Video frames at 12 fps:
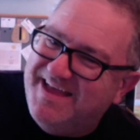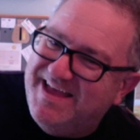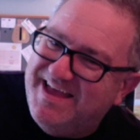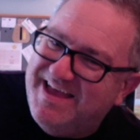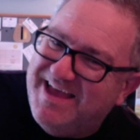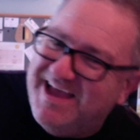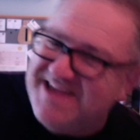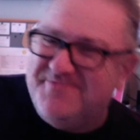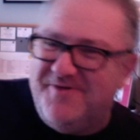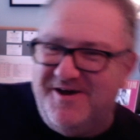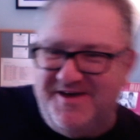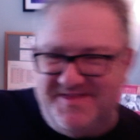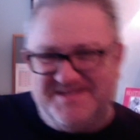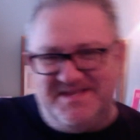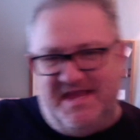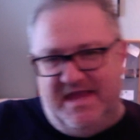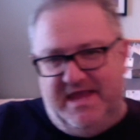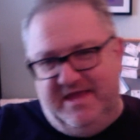it's worth
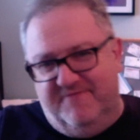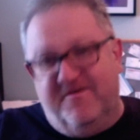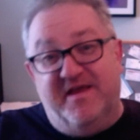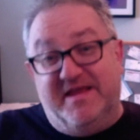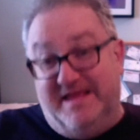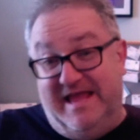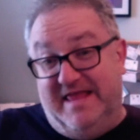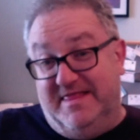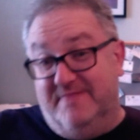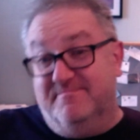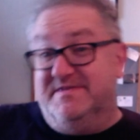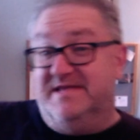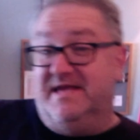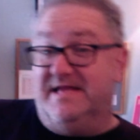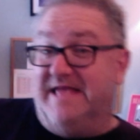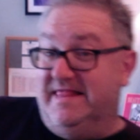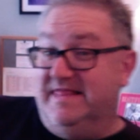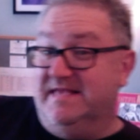seeing if I can get them to
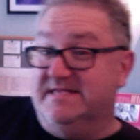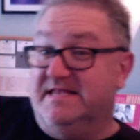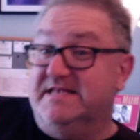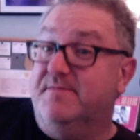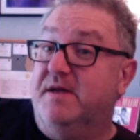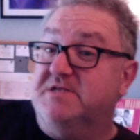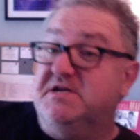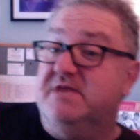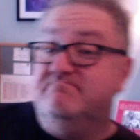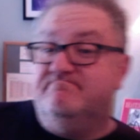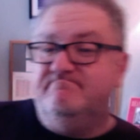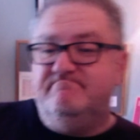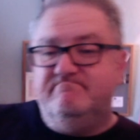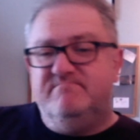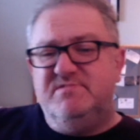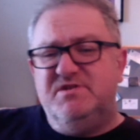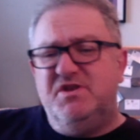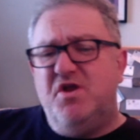get this into budget.
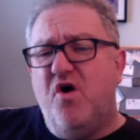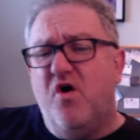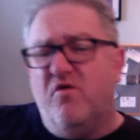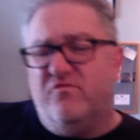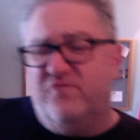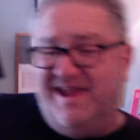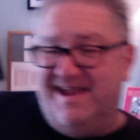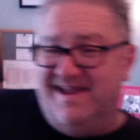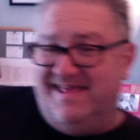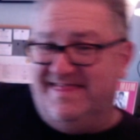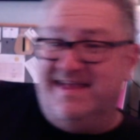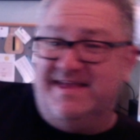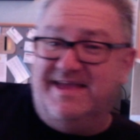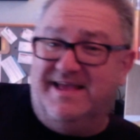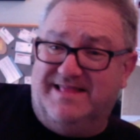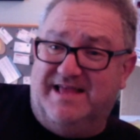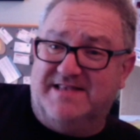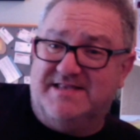Not really thinking
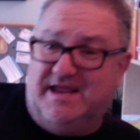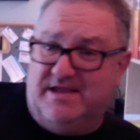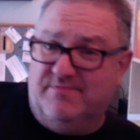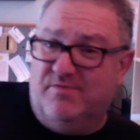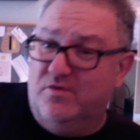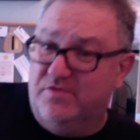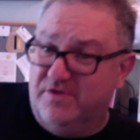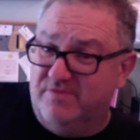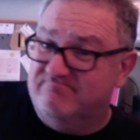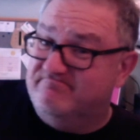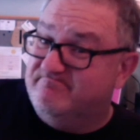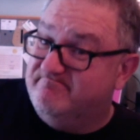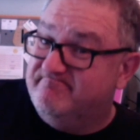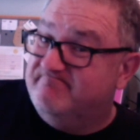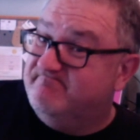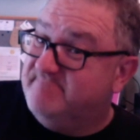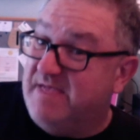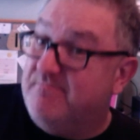they'd take more than
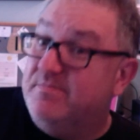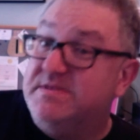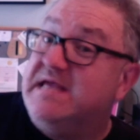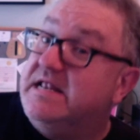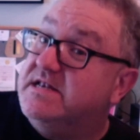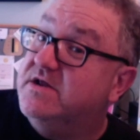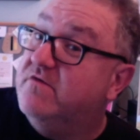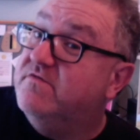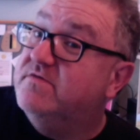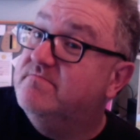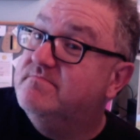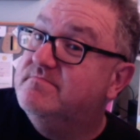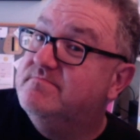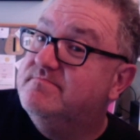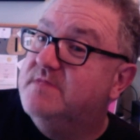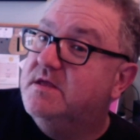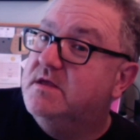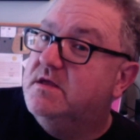10% off,
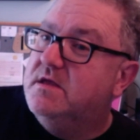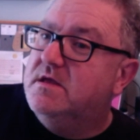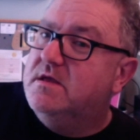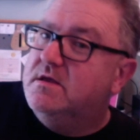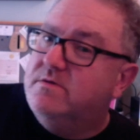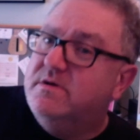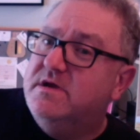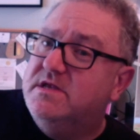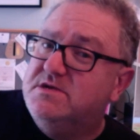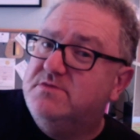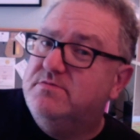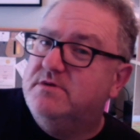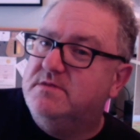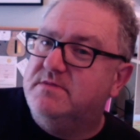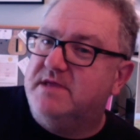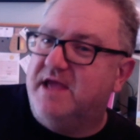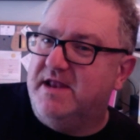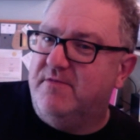which would
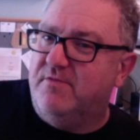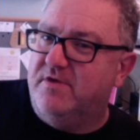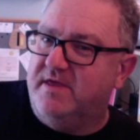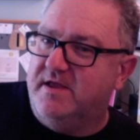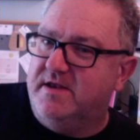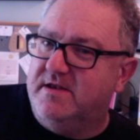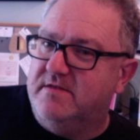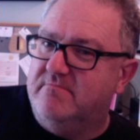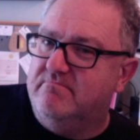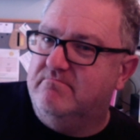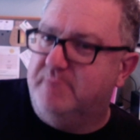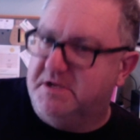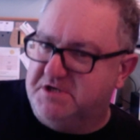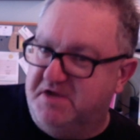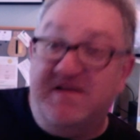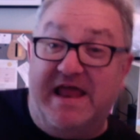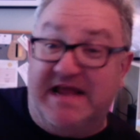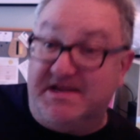get it within budget
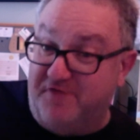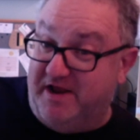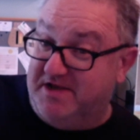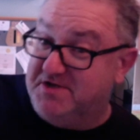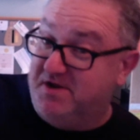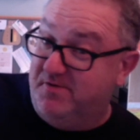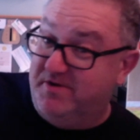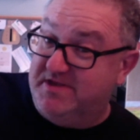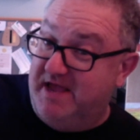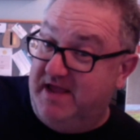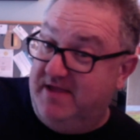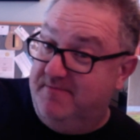flex range, shall we say.